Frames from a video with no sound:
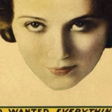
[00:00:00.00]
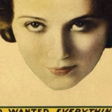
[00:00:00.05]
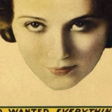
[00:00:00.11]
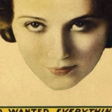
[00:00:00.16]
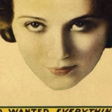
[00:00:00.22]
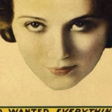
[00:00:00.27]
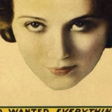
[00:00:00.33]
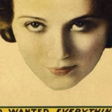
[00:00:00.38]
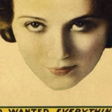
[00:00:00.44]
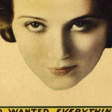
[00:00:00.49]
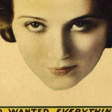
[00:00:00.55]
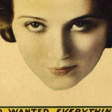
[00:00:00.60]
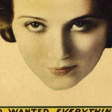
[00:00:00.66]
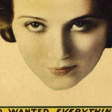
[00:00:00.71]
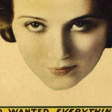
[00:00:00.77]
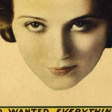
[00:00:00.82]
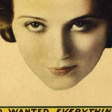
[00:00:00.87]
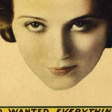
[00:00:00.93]

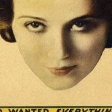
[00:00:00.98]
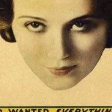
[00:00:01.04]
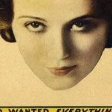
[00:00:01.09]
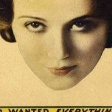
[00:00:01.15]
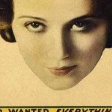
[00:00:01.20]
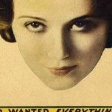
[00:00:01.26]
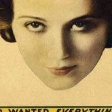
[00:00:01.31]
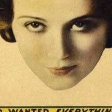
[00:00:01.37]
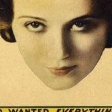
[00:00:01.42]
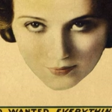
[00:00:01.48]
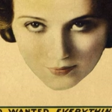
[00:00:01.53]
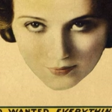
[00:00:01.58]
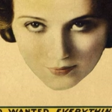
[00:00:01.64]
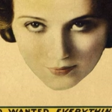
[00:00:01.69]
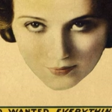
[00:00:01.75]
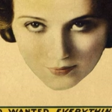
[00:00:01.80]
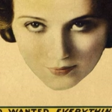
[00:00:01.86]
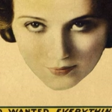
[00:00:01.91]

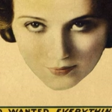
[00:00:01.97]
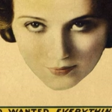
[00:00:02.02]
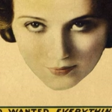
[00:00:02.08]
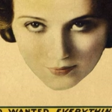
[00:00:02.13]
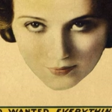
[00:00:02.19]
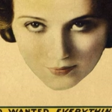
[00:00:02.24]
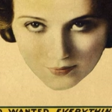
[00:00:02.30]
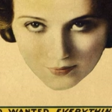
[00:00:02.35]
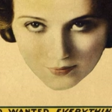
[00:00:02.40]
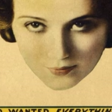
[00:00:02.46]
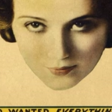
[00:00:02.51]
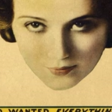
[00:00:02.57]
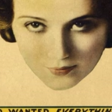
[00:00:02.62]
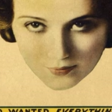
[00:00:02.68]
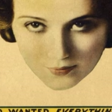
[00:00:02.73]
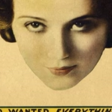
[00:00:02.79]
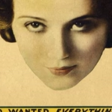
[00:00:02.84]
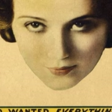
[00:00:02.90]

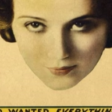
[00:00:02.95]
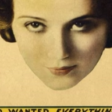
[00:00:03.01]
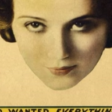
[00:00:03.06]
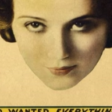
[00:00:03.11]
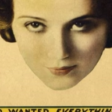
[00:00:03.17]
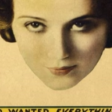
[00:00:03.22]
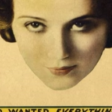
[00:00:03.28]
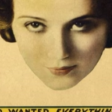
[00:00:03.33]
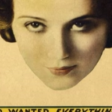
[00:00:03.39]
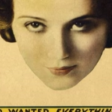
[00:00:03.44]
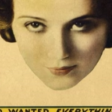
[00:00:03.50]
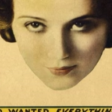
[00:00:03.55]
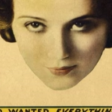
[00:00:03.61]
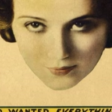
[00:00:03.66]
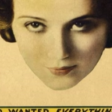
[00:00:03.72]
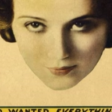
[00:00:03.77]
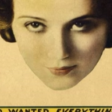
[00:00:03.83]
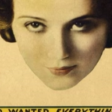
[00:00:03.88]

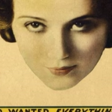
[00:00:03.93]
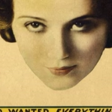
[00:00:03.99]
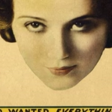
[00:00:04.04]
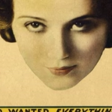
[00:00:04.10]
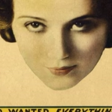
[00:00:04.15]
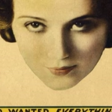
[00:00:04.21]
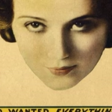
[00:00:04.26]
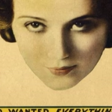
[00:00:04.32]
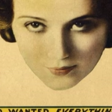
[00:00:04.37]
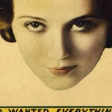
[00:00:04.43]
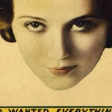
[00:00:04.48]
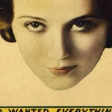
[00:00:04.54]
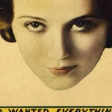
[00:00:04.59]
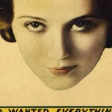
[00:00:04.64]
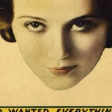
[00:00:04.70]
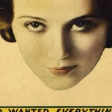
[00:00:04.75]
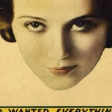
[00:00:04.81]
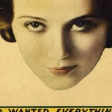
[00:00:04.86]

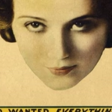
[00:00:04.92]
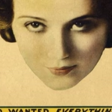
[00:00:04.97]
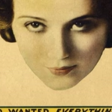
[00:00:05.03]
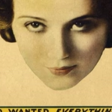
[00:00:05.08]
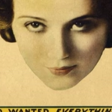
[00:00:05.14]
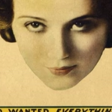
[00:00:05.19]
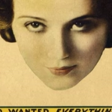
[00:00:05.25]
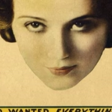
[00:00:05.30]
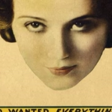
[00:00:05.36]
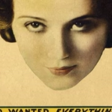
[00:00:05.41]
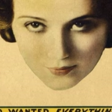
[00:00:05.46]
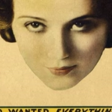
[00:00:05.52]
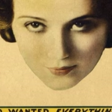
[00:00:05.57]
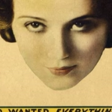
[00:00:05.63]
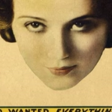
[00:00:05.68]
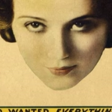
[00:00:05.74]
(no lip movement)